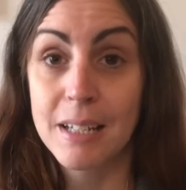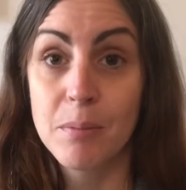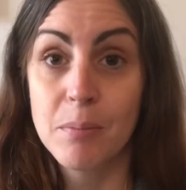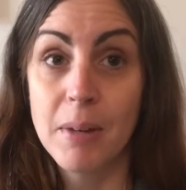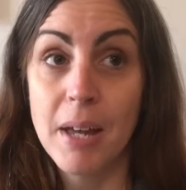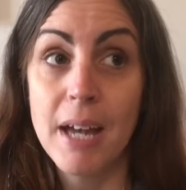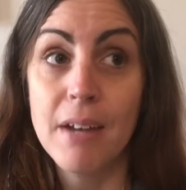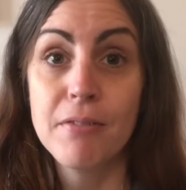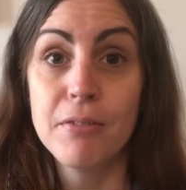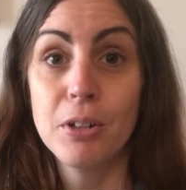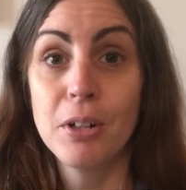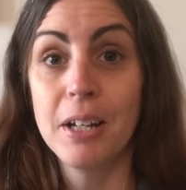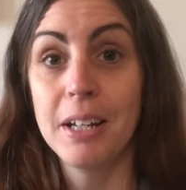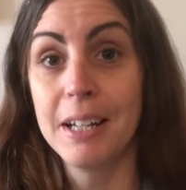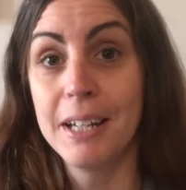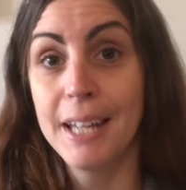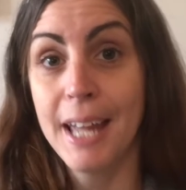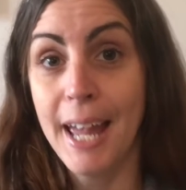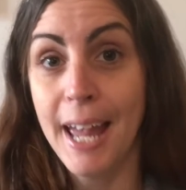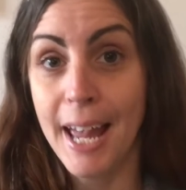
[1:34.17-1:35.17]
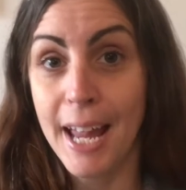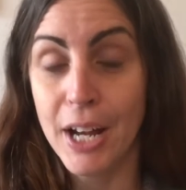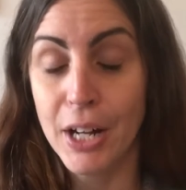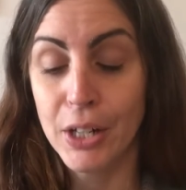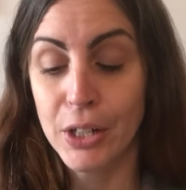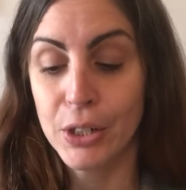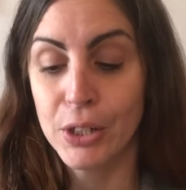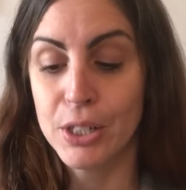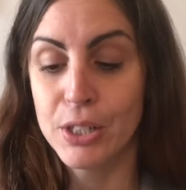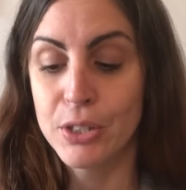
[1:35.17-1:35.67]
effort and
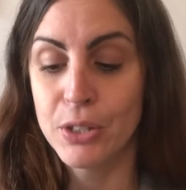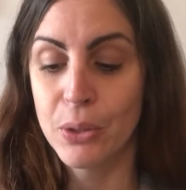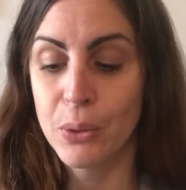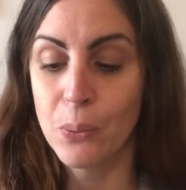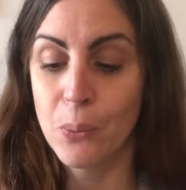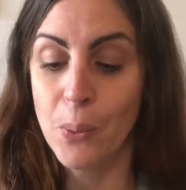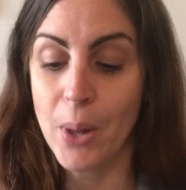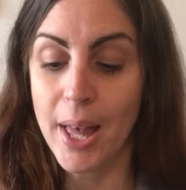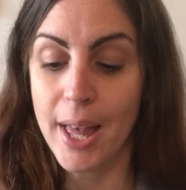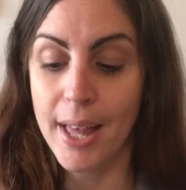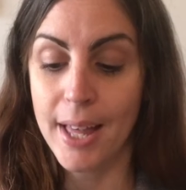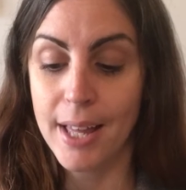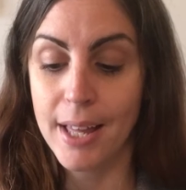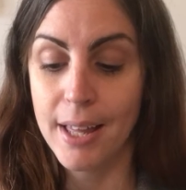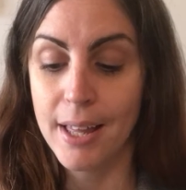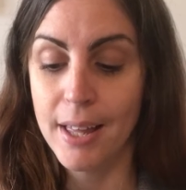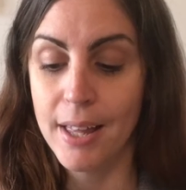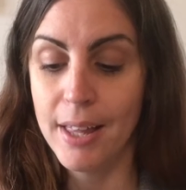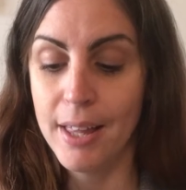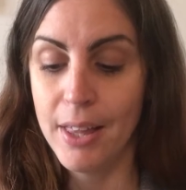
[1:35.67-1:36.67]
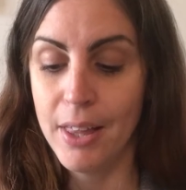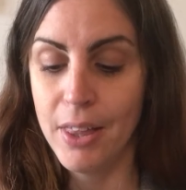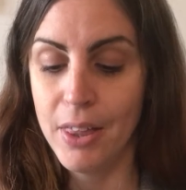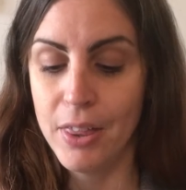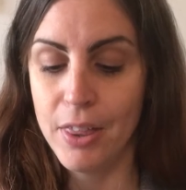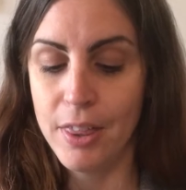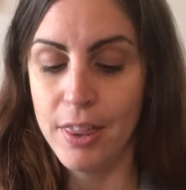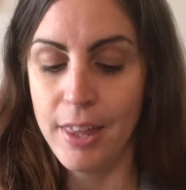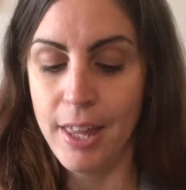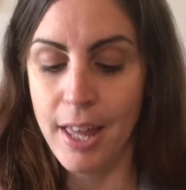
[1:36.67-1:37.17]
care into the way
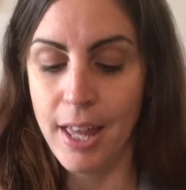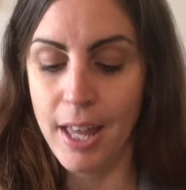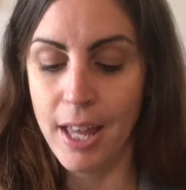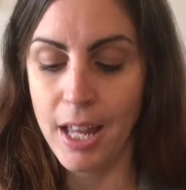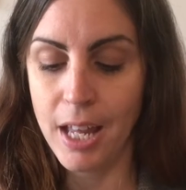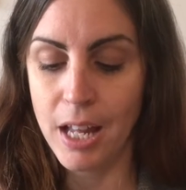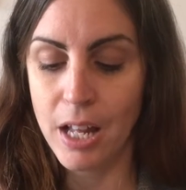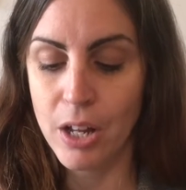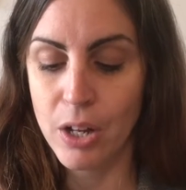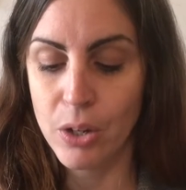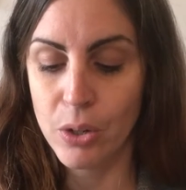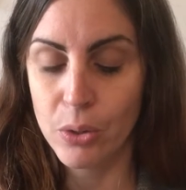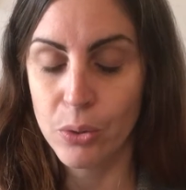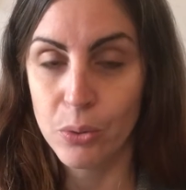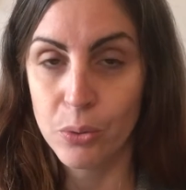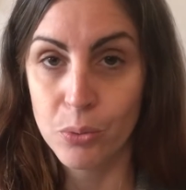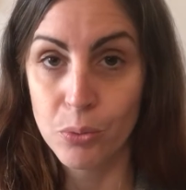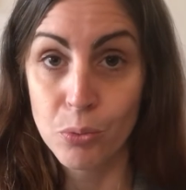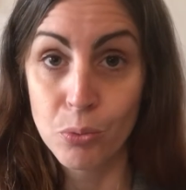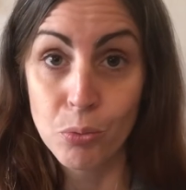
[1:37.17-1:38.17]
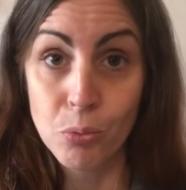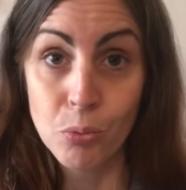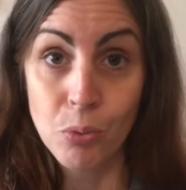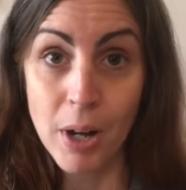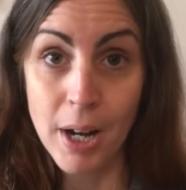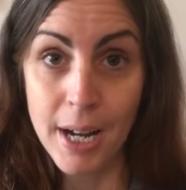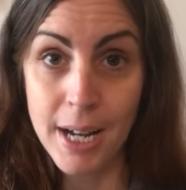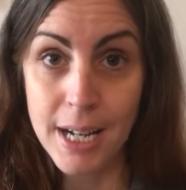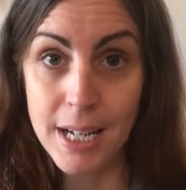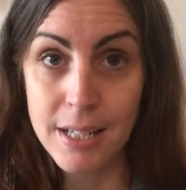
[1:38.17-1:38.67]
they
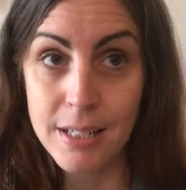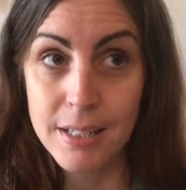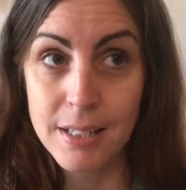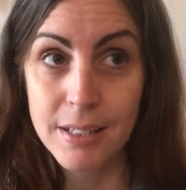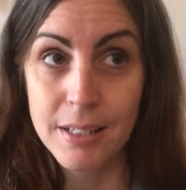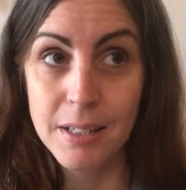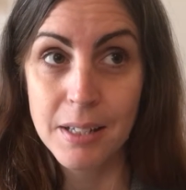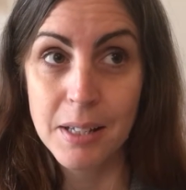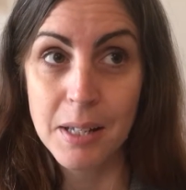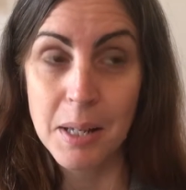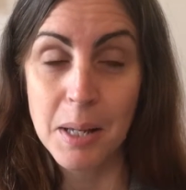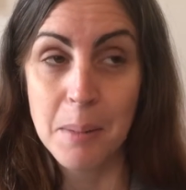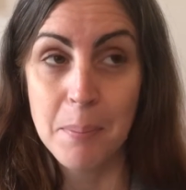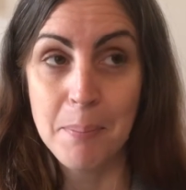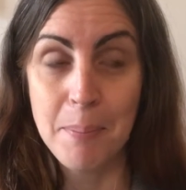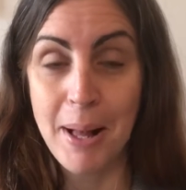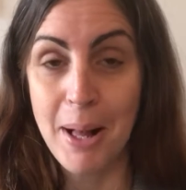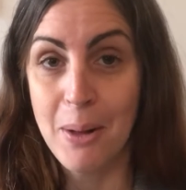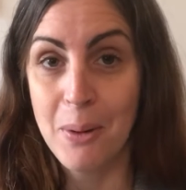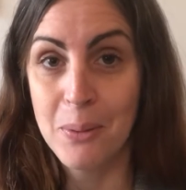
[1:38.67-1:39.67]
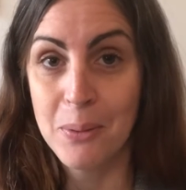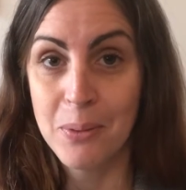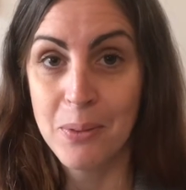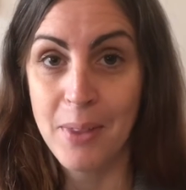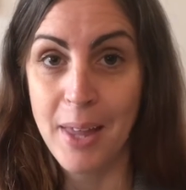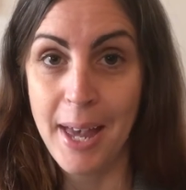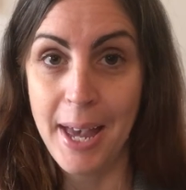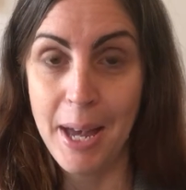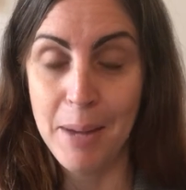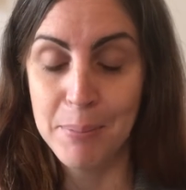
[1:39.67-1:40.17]
write about the
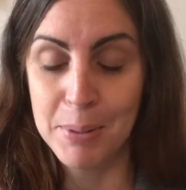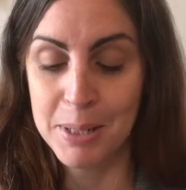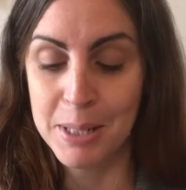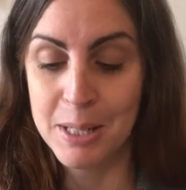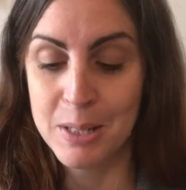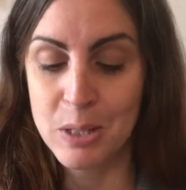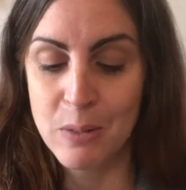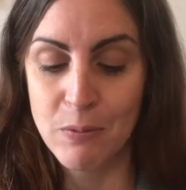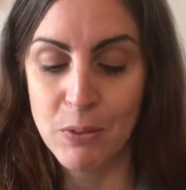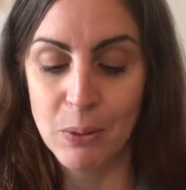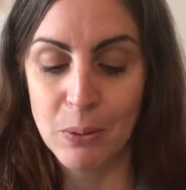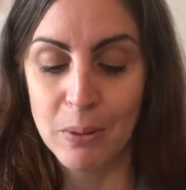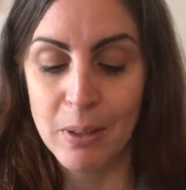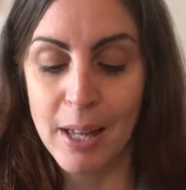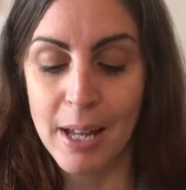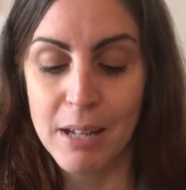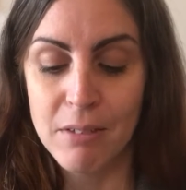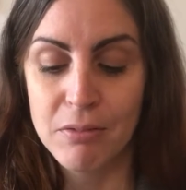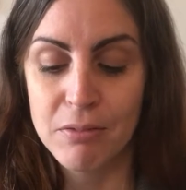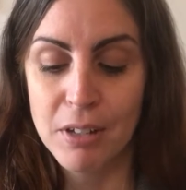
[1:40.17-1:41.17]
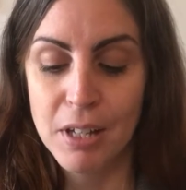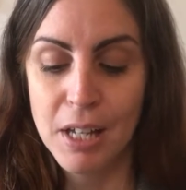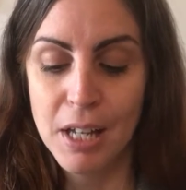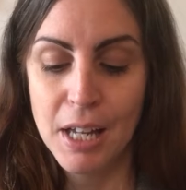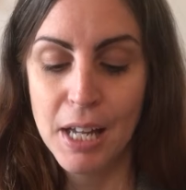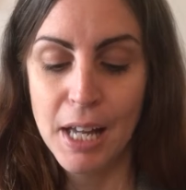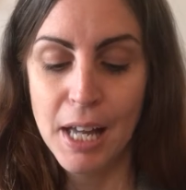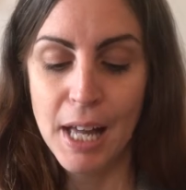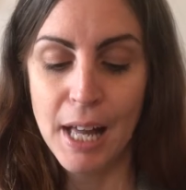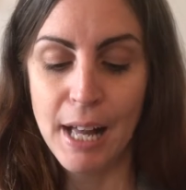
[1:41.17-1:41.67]
happenings of their life.
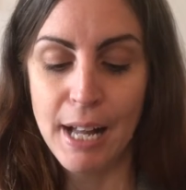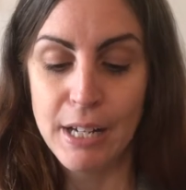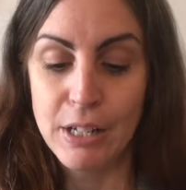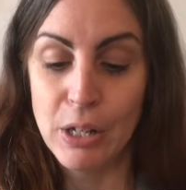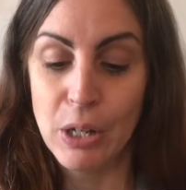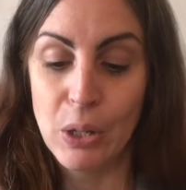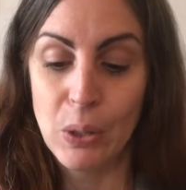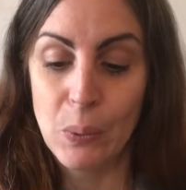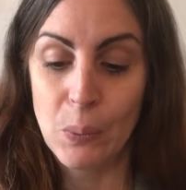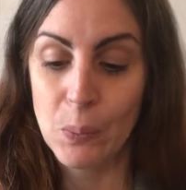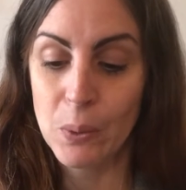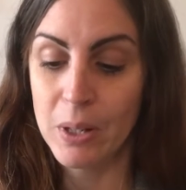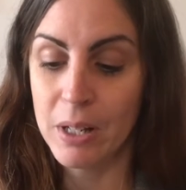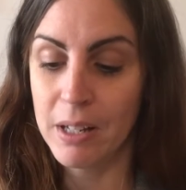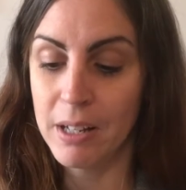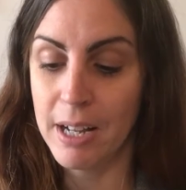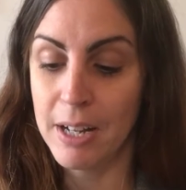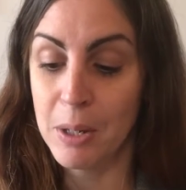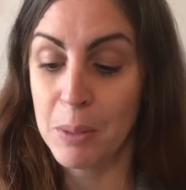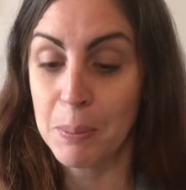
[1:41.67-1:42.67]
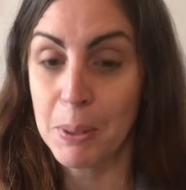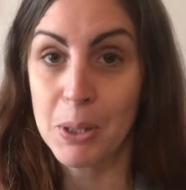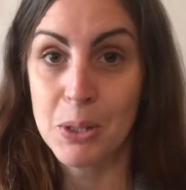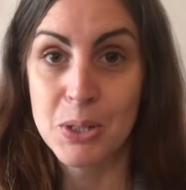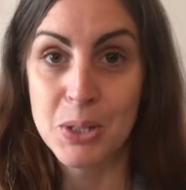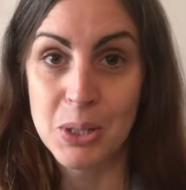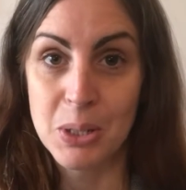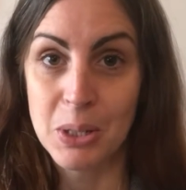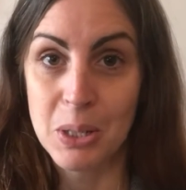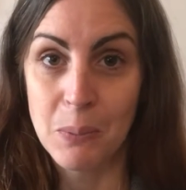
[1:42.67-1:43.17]
I know
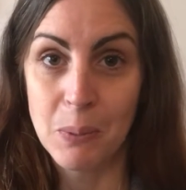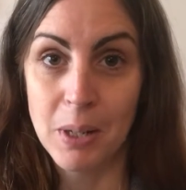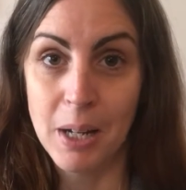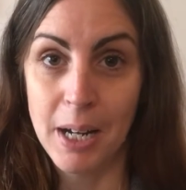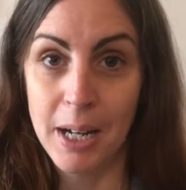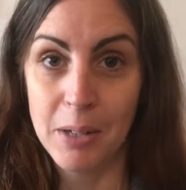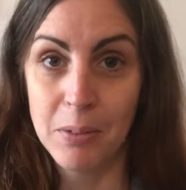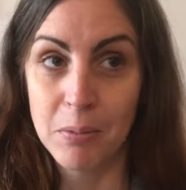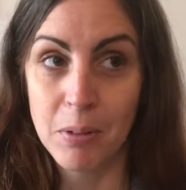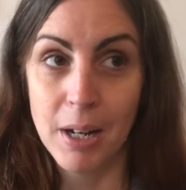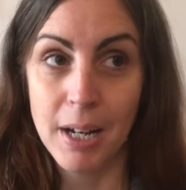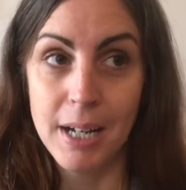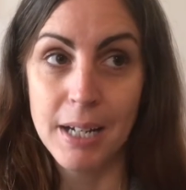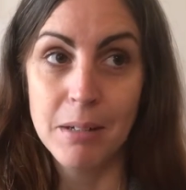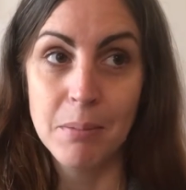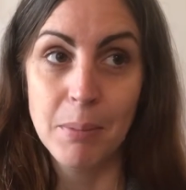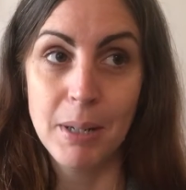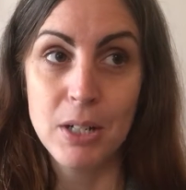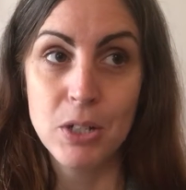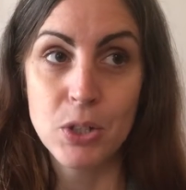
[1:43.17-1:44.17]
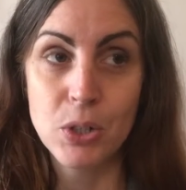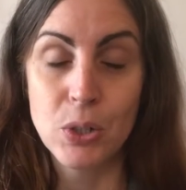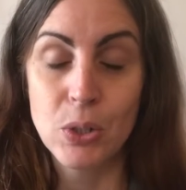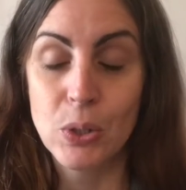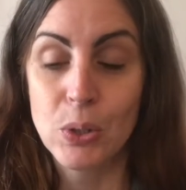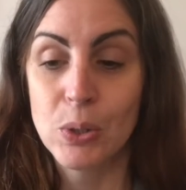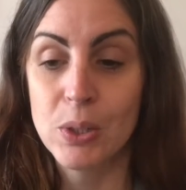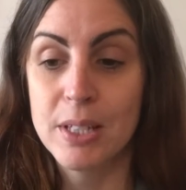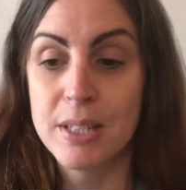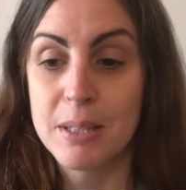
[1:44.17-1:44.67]
personally, when I write in my
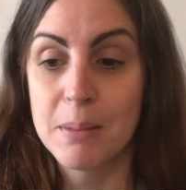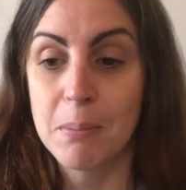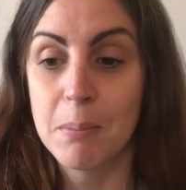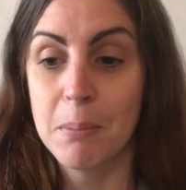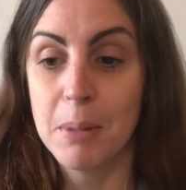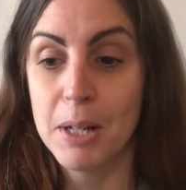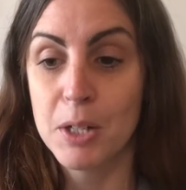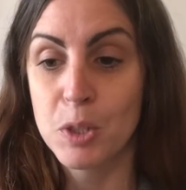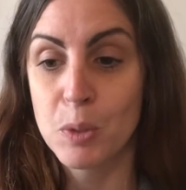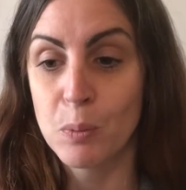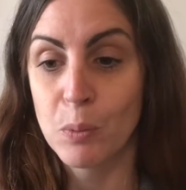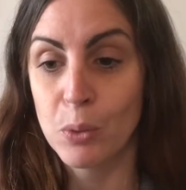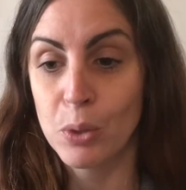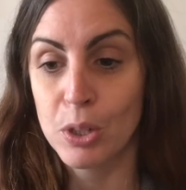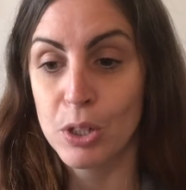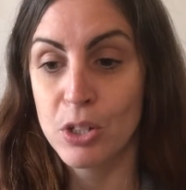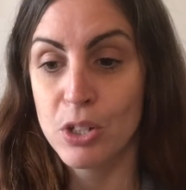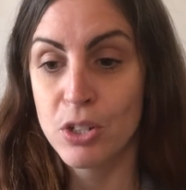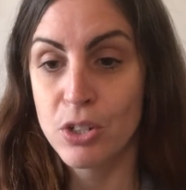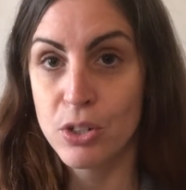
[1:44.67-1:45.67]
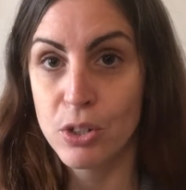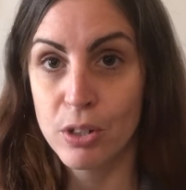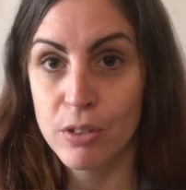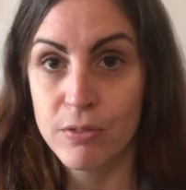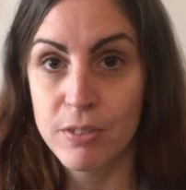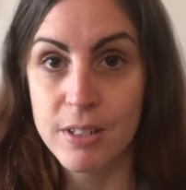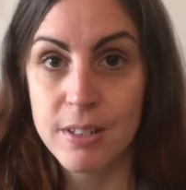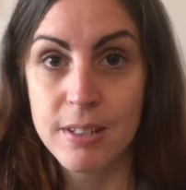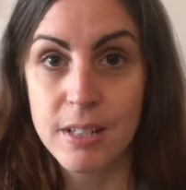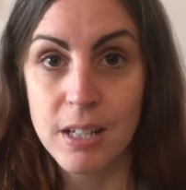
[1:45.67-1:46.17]
journal, it's a much more
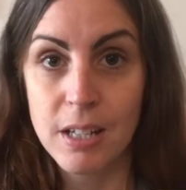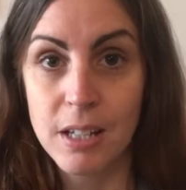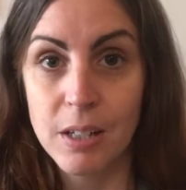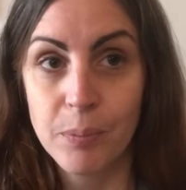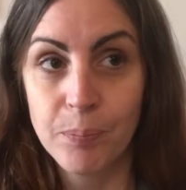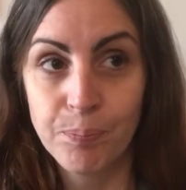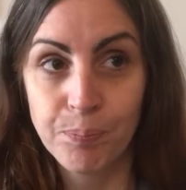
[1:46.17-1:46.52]
surfacey